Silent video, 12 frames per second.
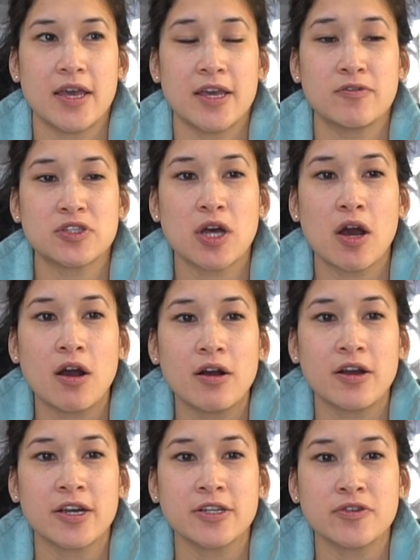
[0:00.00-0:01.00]
It was
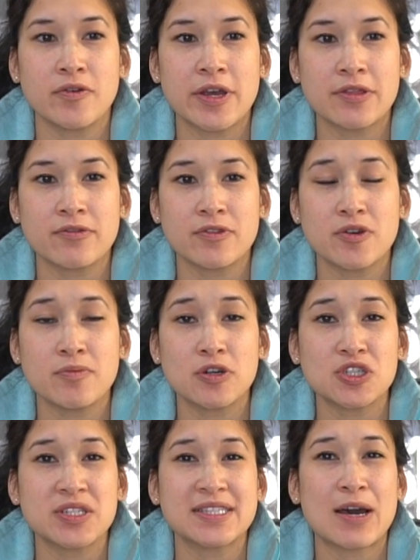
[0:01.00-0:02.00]
hard going through the
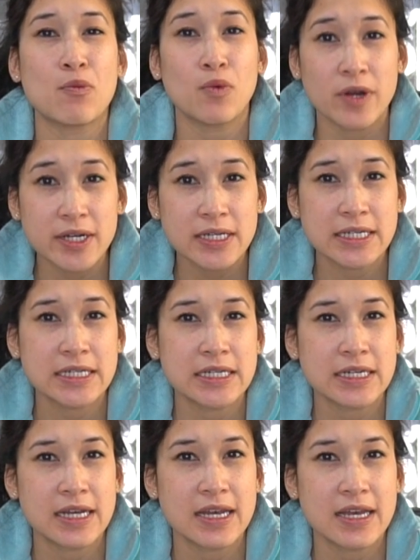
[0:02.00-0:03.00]
emotions at work,
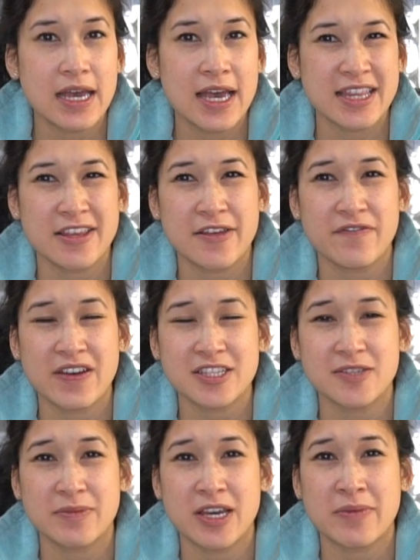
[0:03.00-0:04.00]
and it
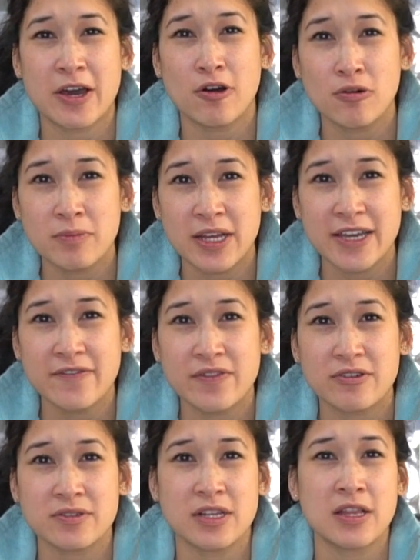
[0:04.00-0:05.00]
affected me in my home life.
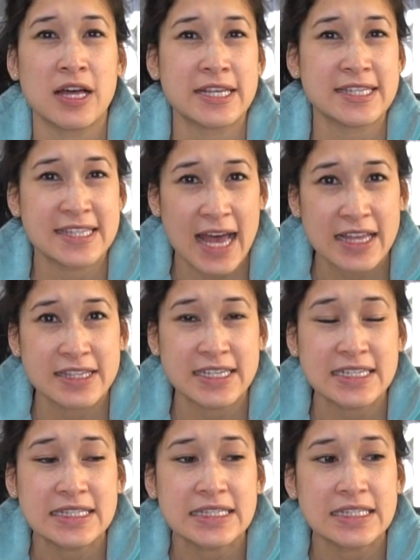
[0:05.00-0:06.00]
There was a lot of
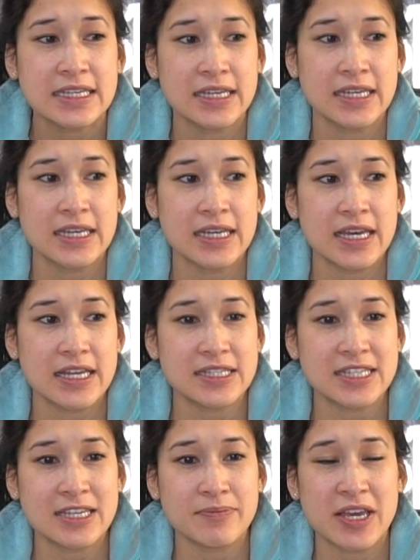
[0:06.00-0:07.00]
sadness and
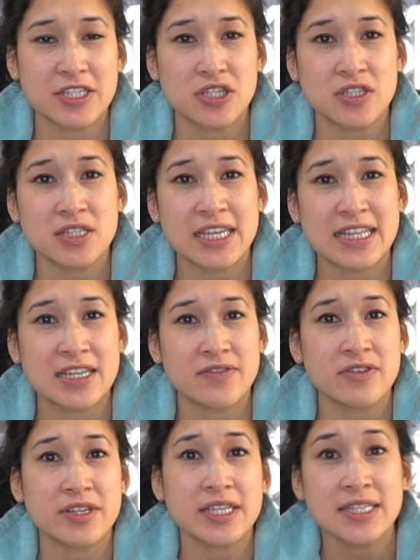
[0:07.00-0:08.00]
seeing patients getting
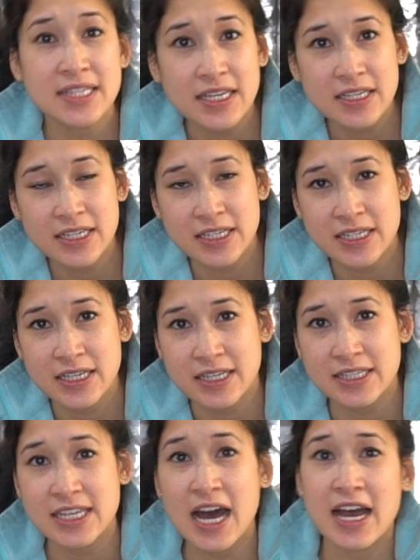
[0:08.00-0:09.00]
really sick
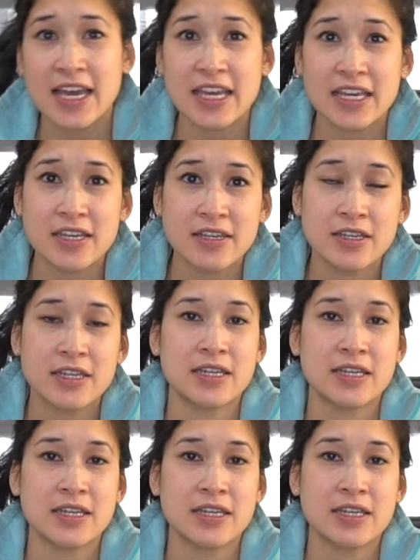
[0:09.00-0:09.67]
and dying,